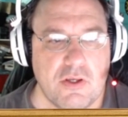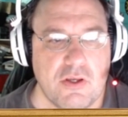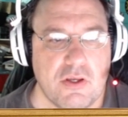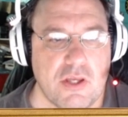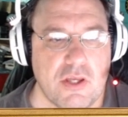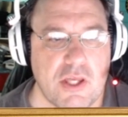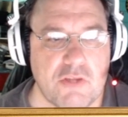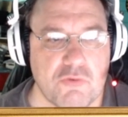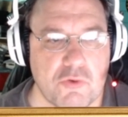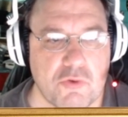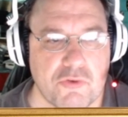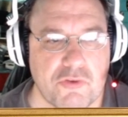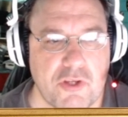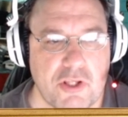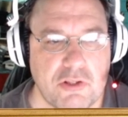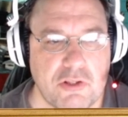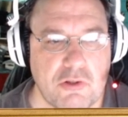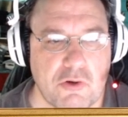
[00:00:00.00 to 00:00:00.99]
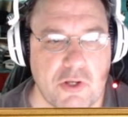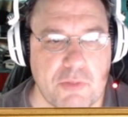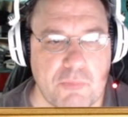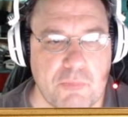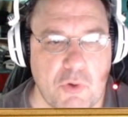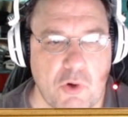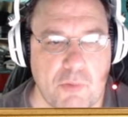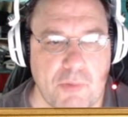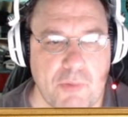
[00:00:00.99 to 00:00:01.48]
Interested in learning
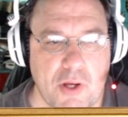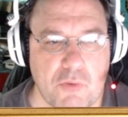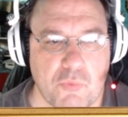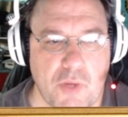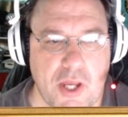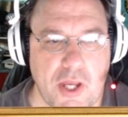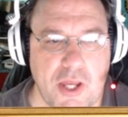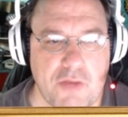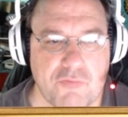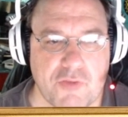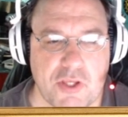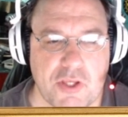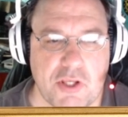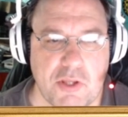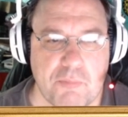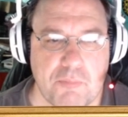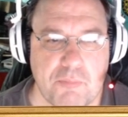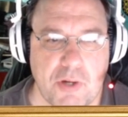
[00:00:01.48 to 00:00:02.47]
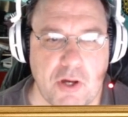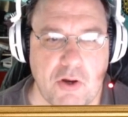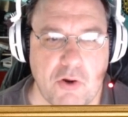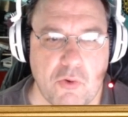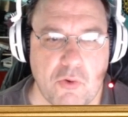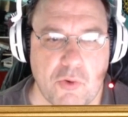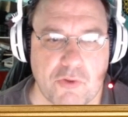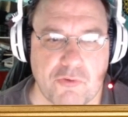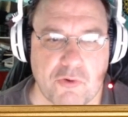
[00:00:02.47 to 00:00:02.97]
more about Rey, Finn, and
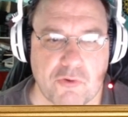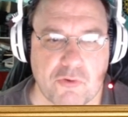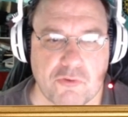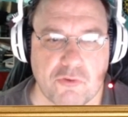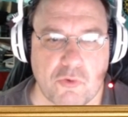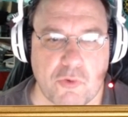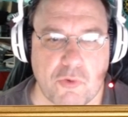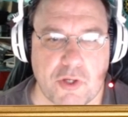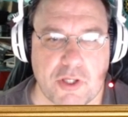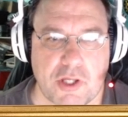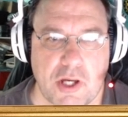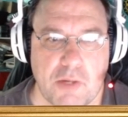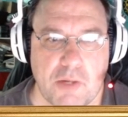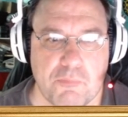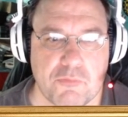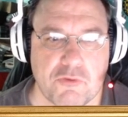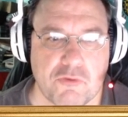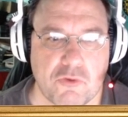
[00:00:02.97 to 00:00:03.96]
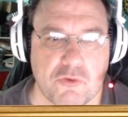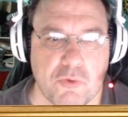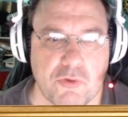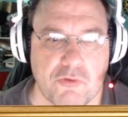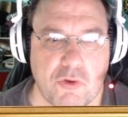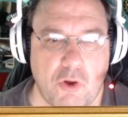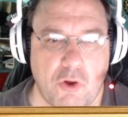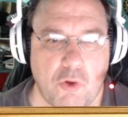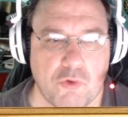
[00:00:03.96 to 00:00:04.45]
Poe as their story comes to its
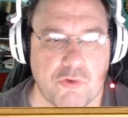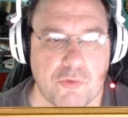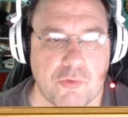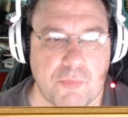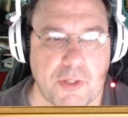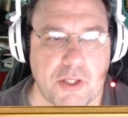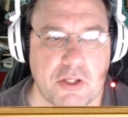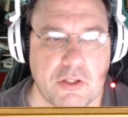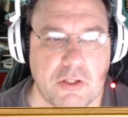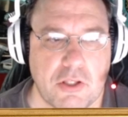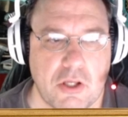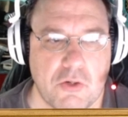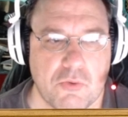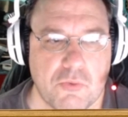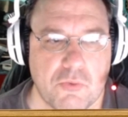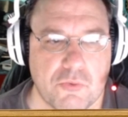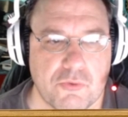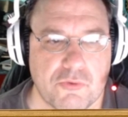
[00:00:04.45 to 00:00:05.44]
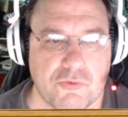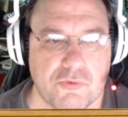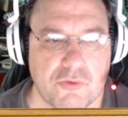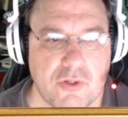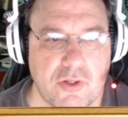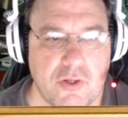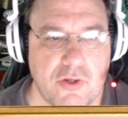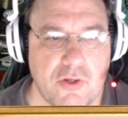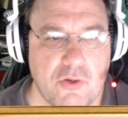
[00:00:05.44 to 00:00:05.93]
ultimate close.
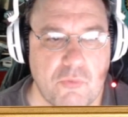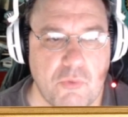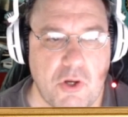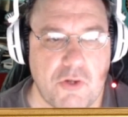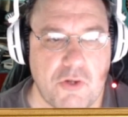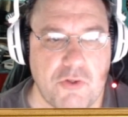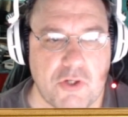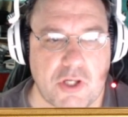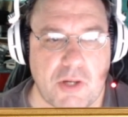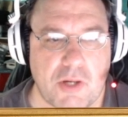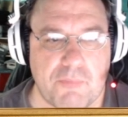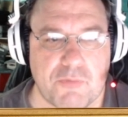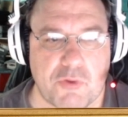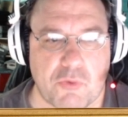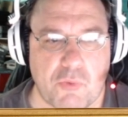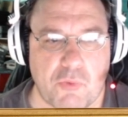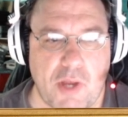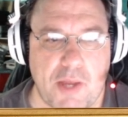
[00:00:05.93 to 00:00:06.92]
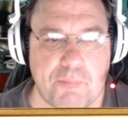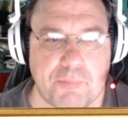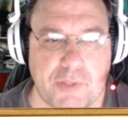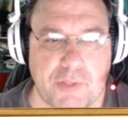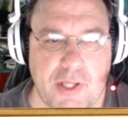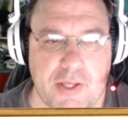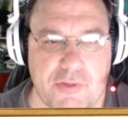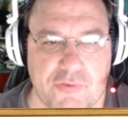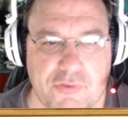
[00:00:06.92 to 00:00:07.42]
Well, you come to the right
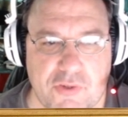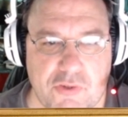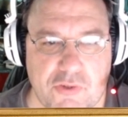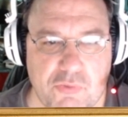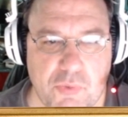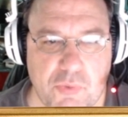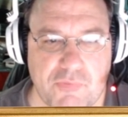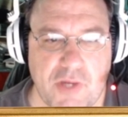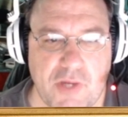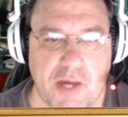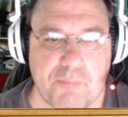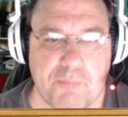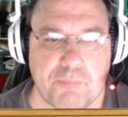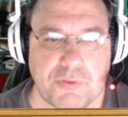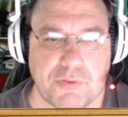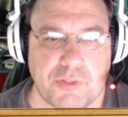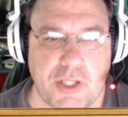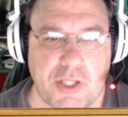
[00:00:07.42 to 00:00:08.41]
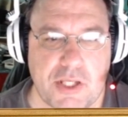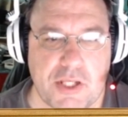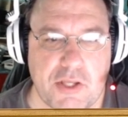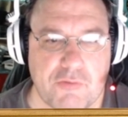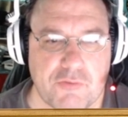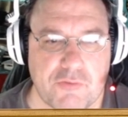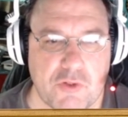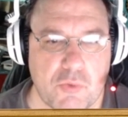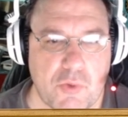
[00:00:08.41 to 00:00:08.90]
place because we've got plenty
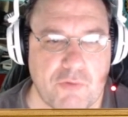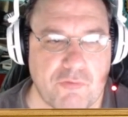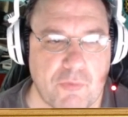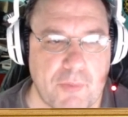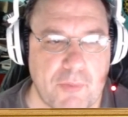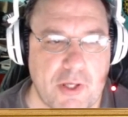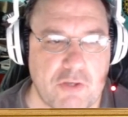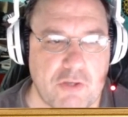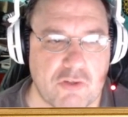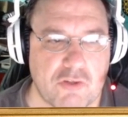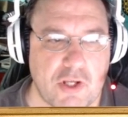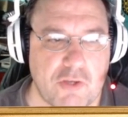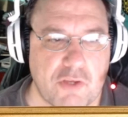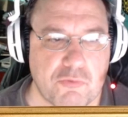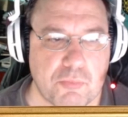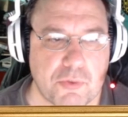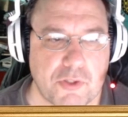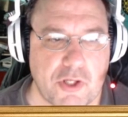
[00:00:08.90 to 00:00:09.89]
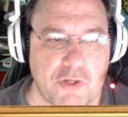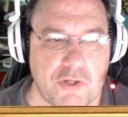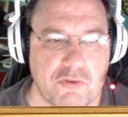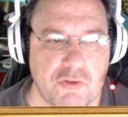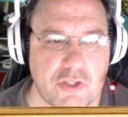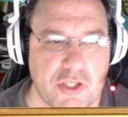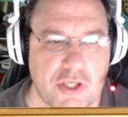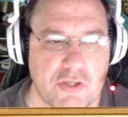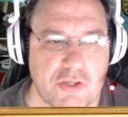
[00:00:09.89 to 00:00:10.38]
of new information as production
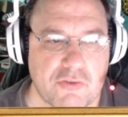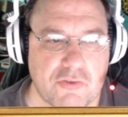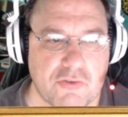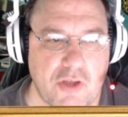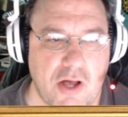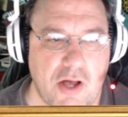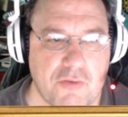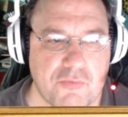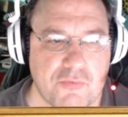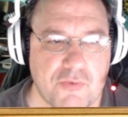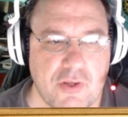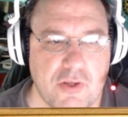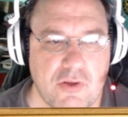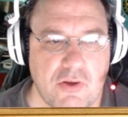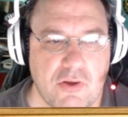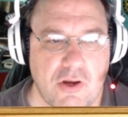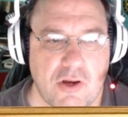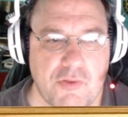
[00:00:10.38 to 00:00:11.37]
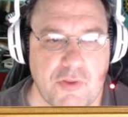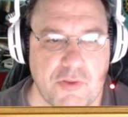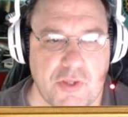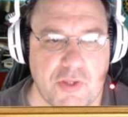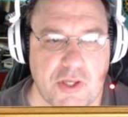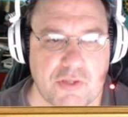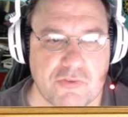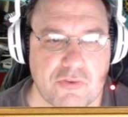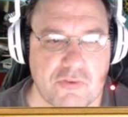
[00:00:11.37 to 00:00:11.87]
kicks off on the
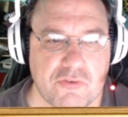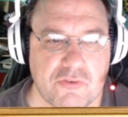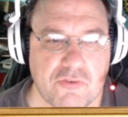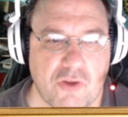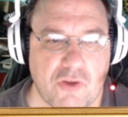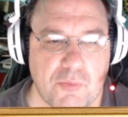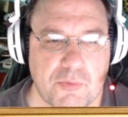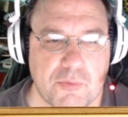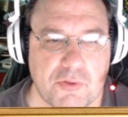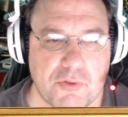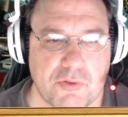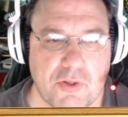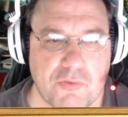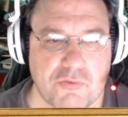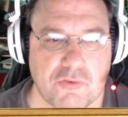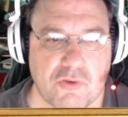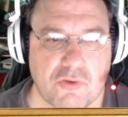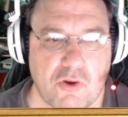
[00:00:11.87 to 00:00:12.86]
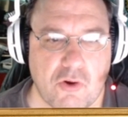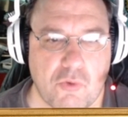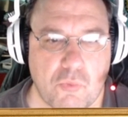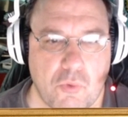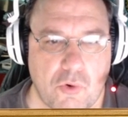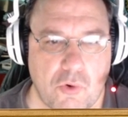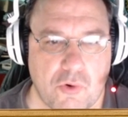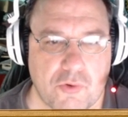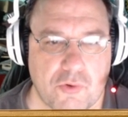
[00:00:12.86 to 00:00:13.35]
next installment of Star
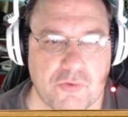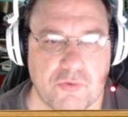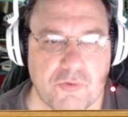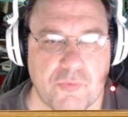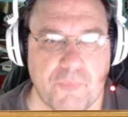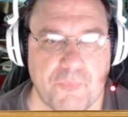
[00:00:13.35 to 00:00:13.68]
Wars.